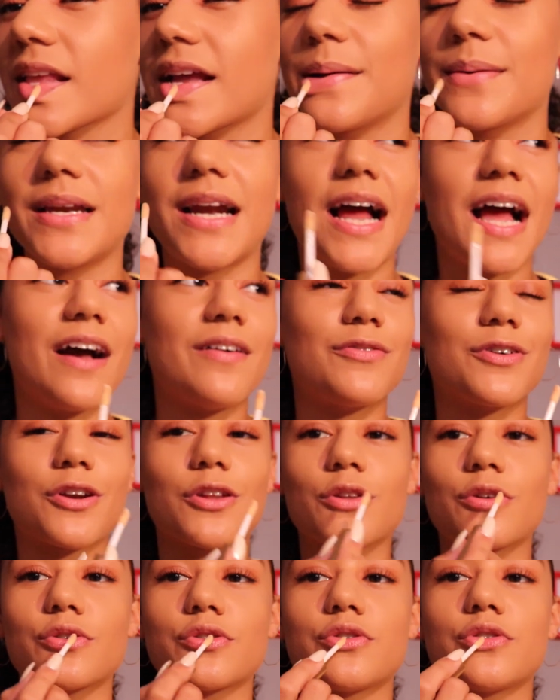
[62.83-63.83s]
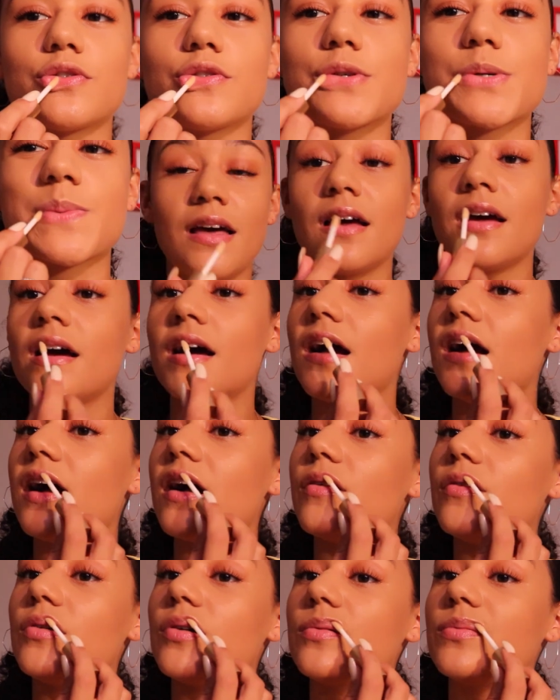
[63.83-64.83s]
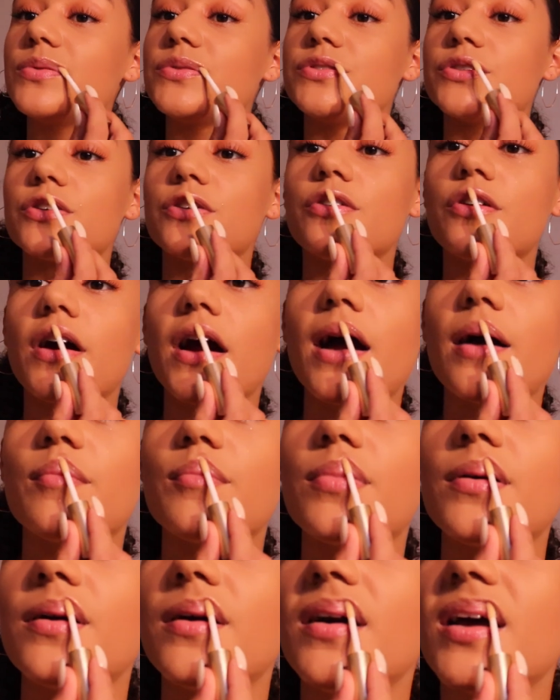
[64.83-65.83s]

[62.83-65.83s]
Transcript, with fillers: I mean, I have one of those too. I have a whole bunch of crap,